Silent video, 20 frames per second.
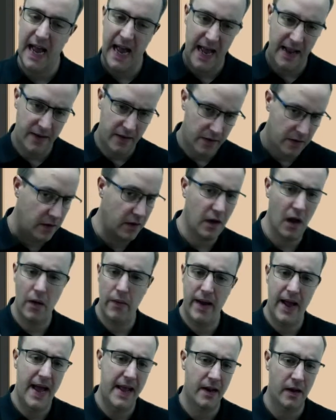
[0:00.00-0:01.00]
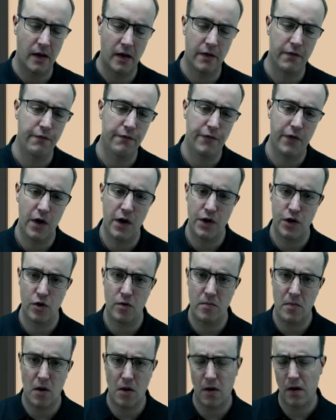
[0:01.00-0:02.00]
and go ahead and convert
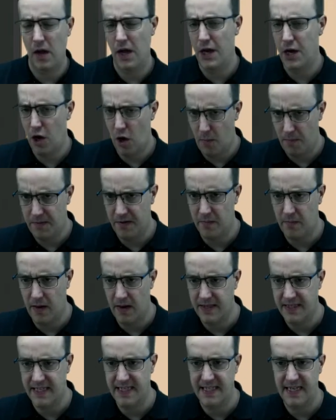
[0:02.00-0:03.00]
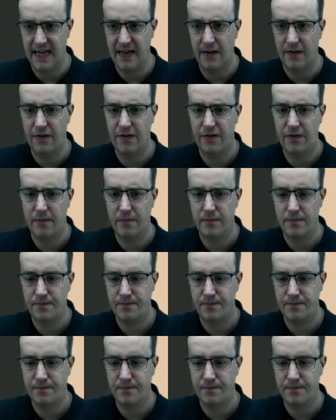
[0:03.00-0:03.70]
your model and optimize its lengths.